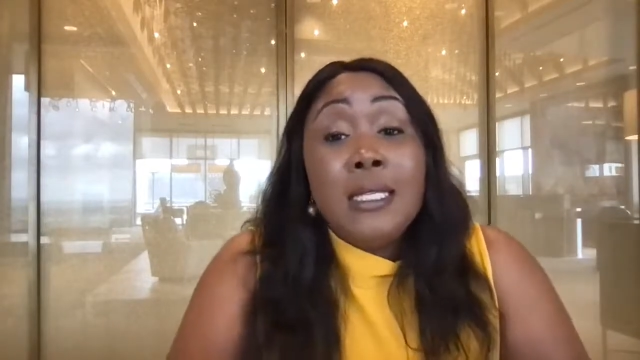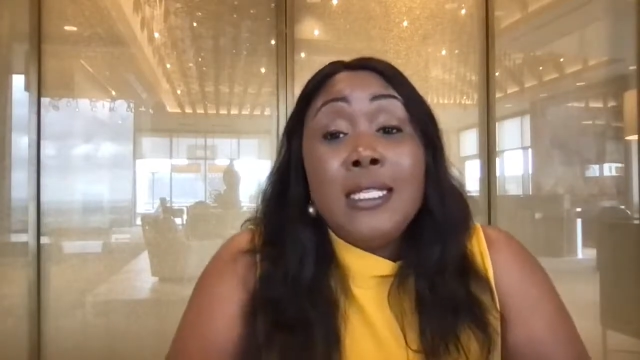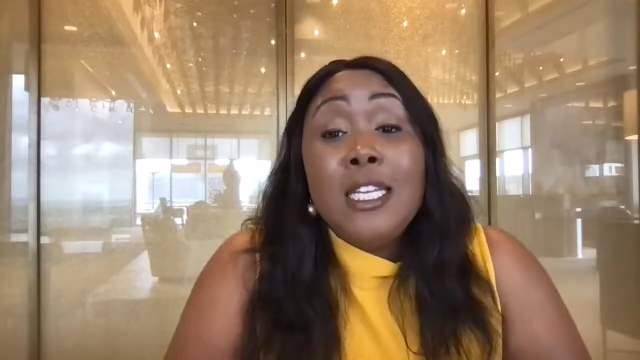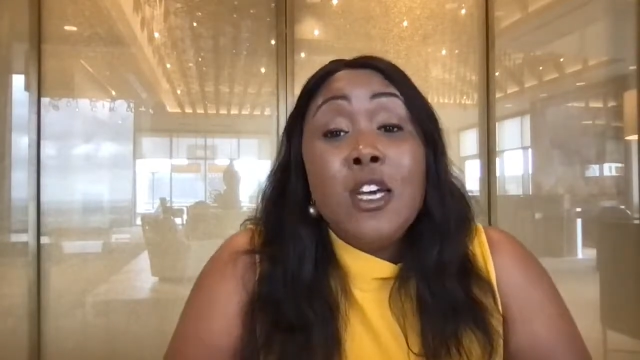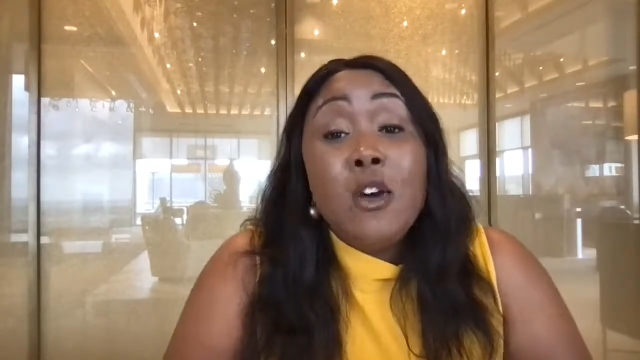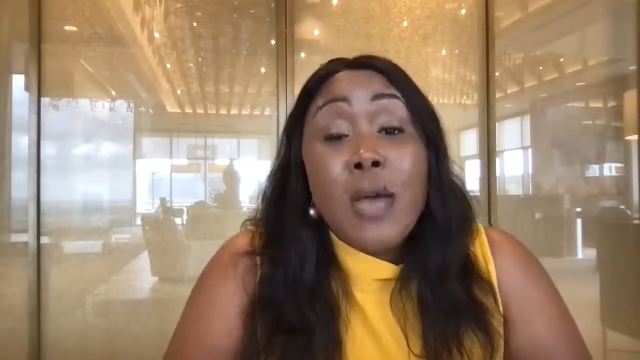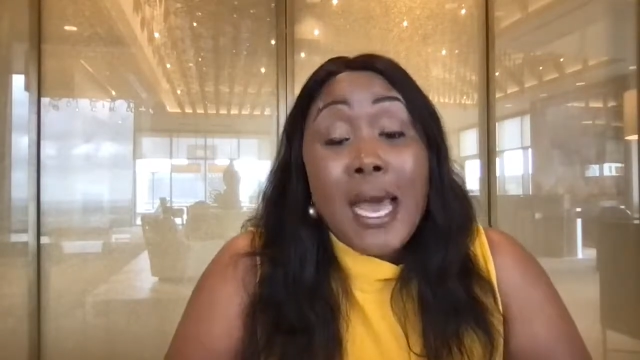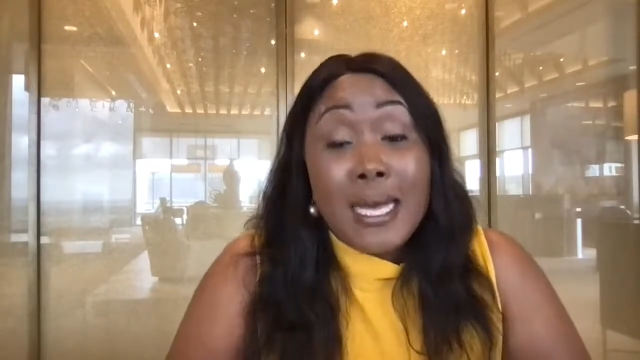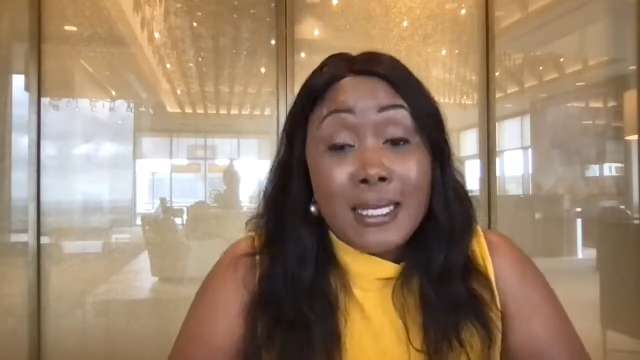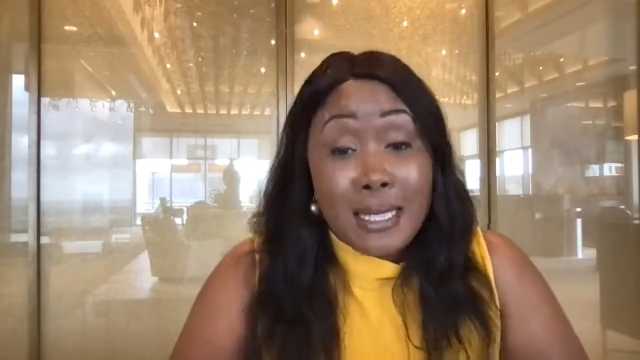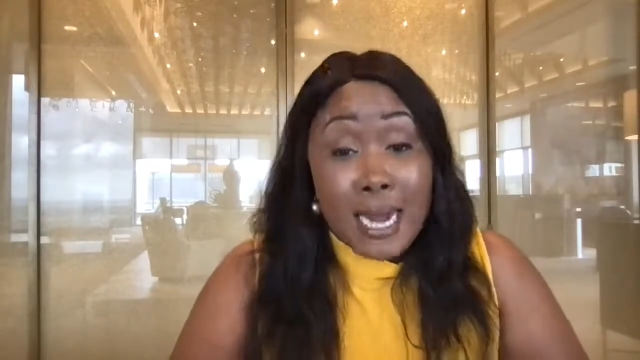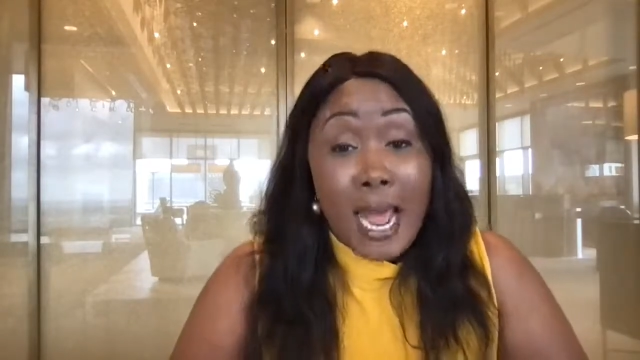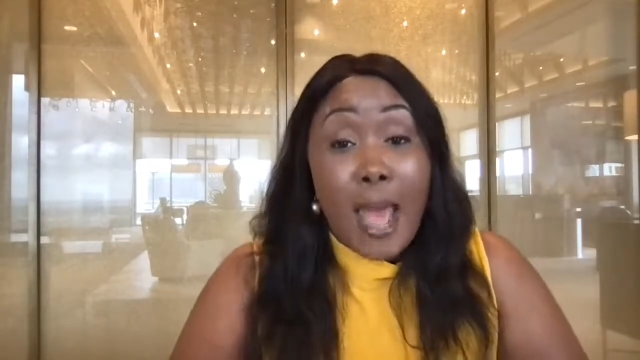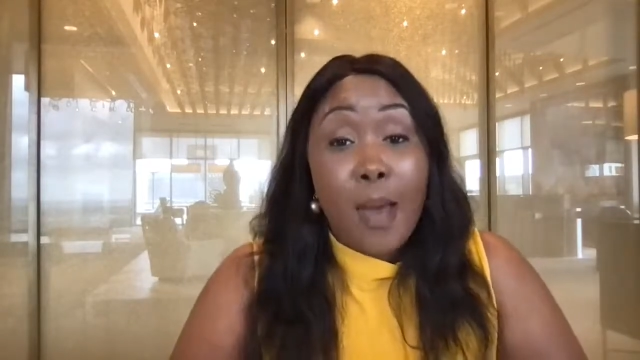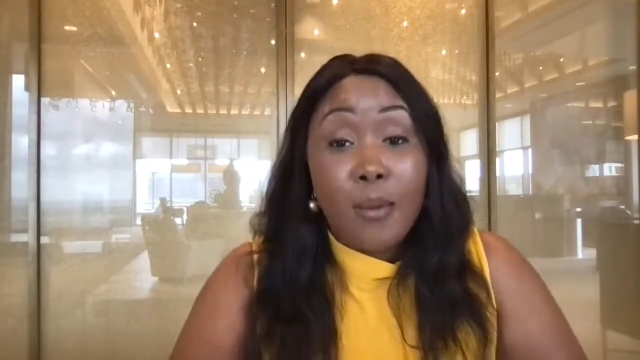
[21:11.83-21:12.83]
still
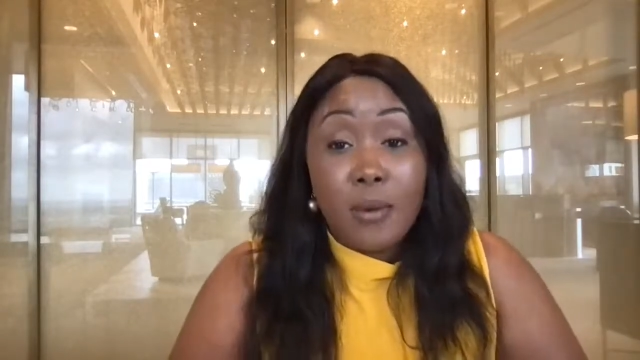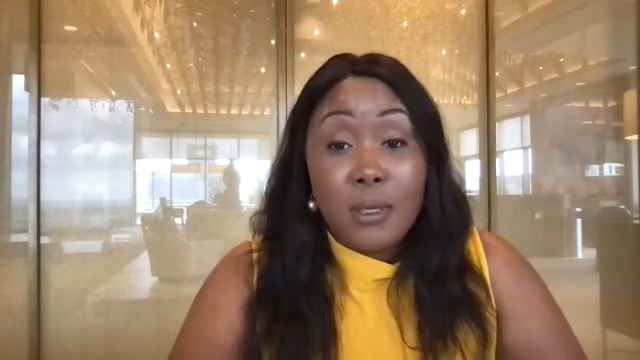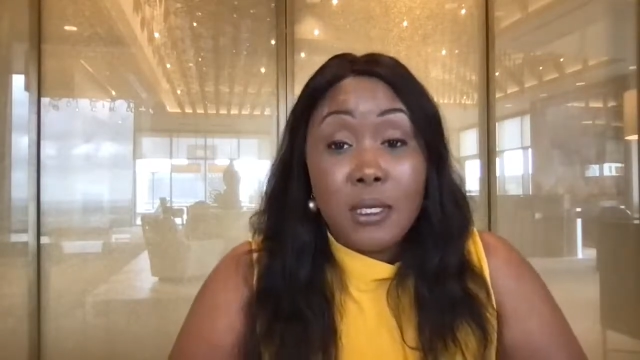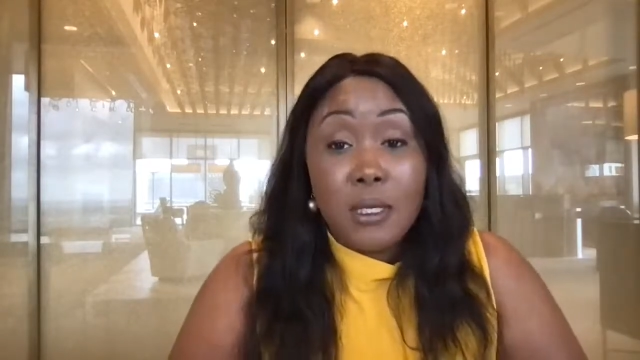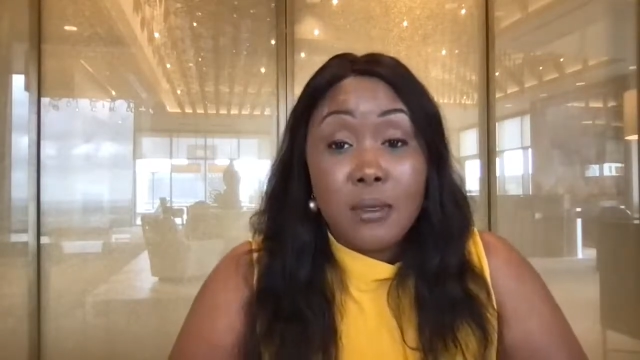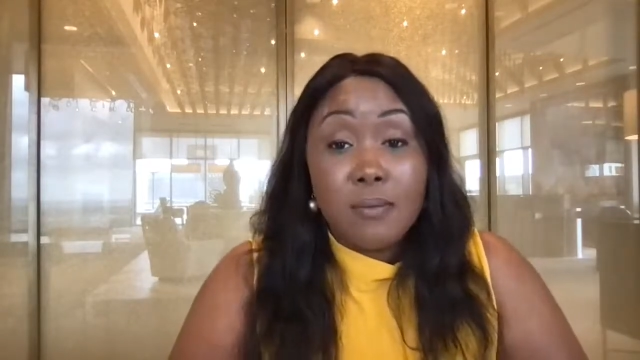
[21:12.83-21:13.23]
hasn't happened